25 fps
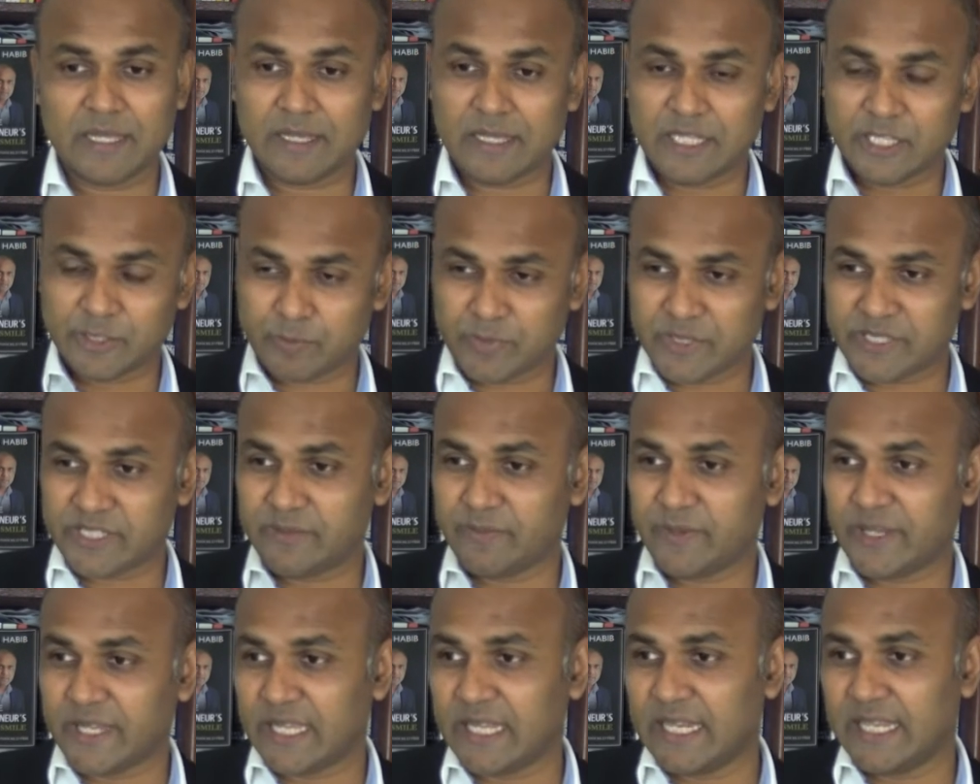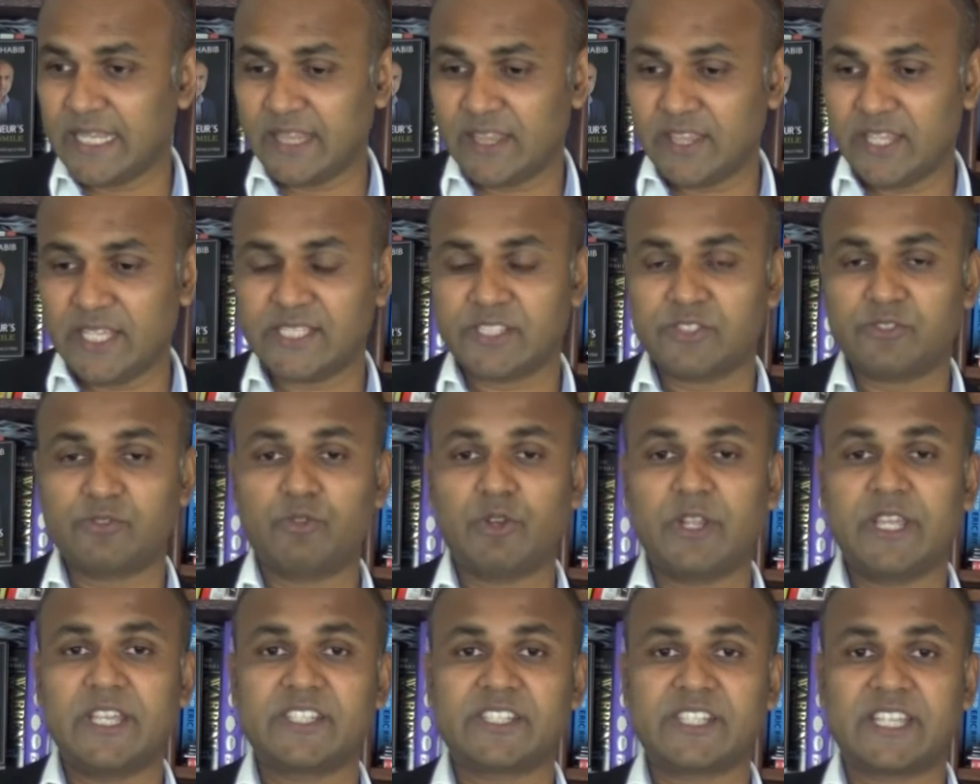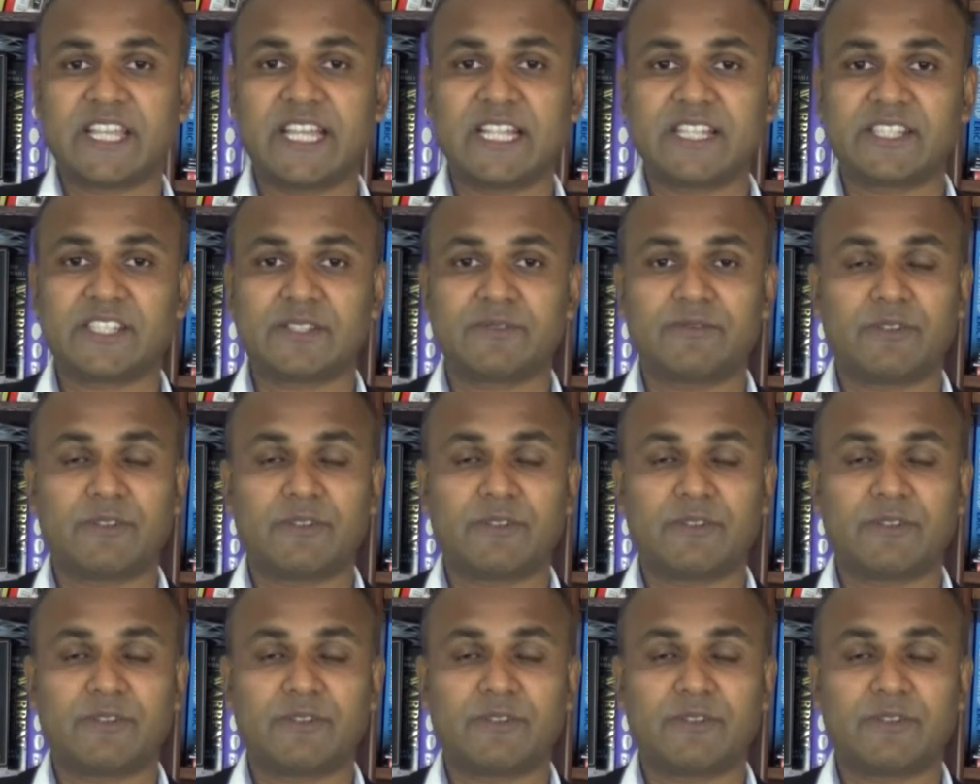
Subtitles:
specifically these 3 skills.